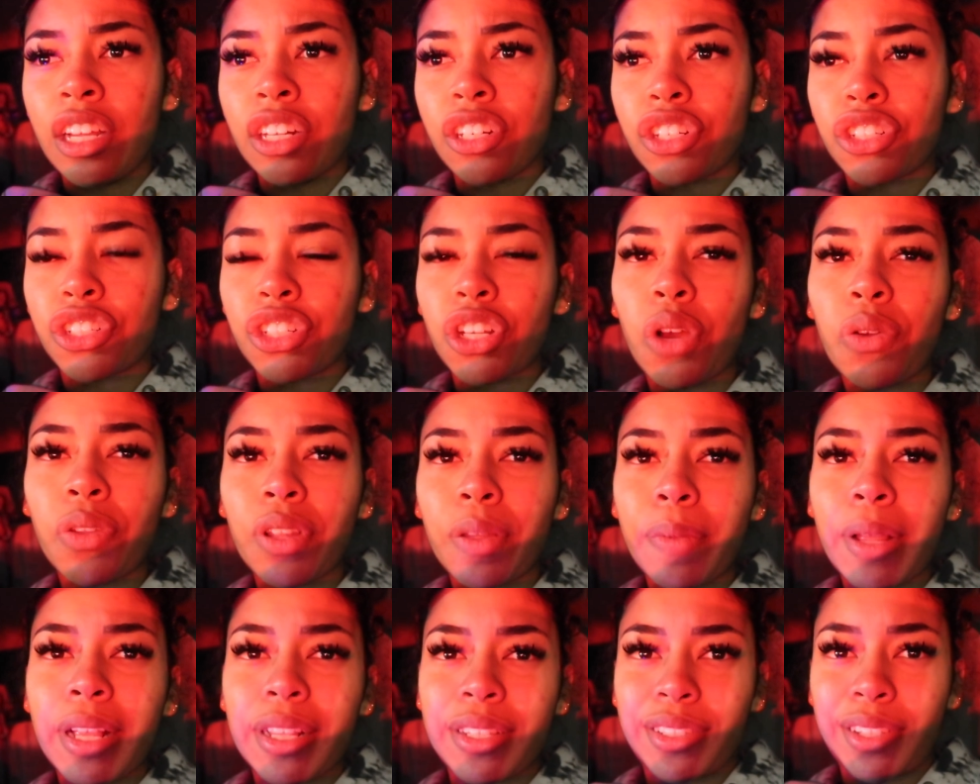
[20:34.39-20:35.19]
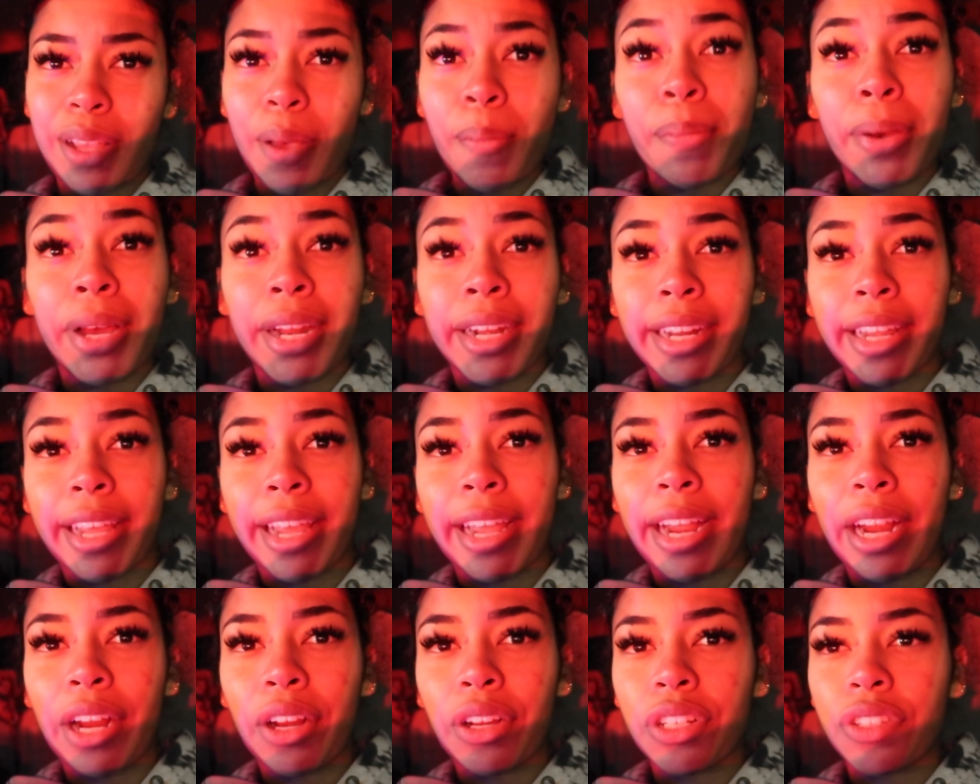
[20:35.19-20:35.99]
to show them that somebody
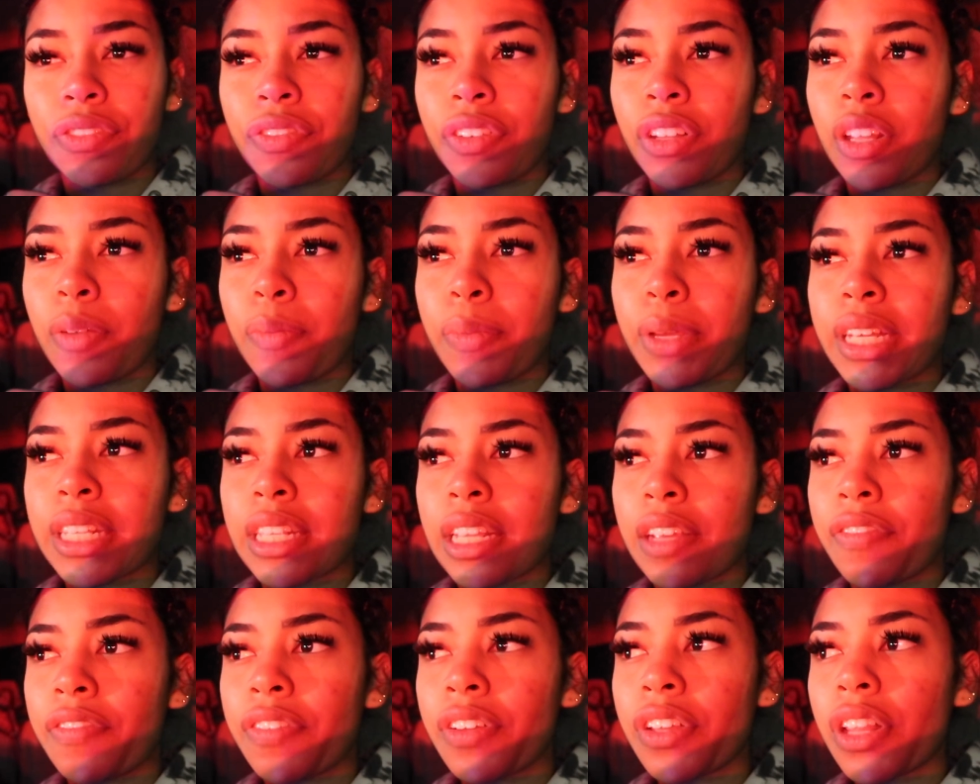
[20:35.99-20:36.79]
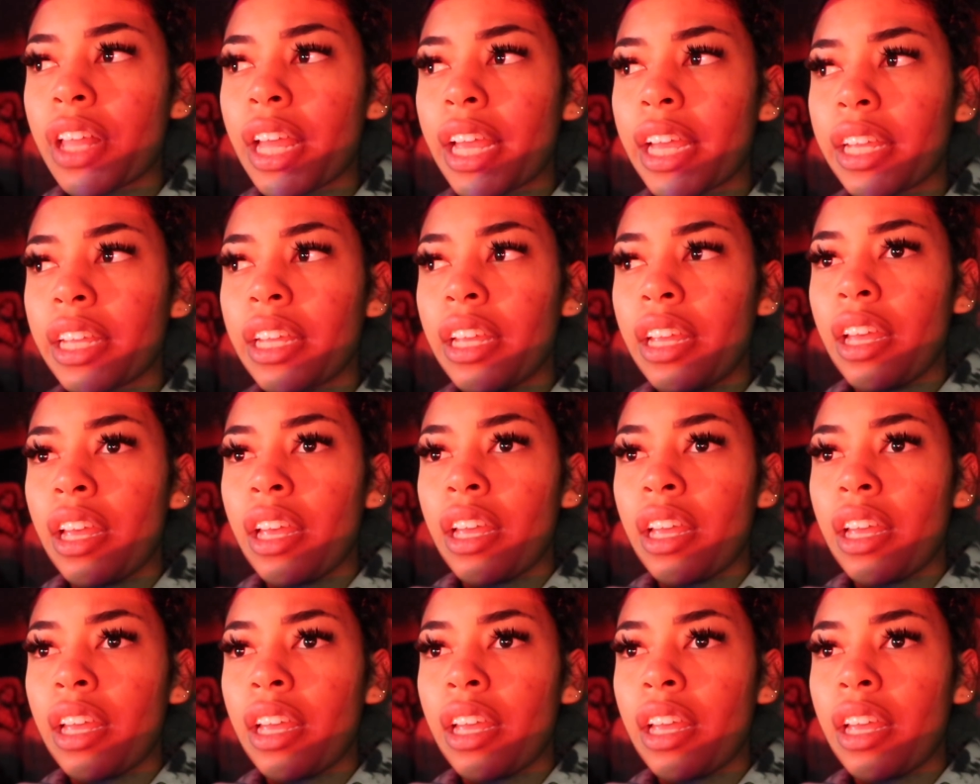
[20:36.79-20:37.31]
cares for them because I feel like,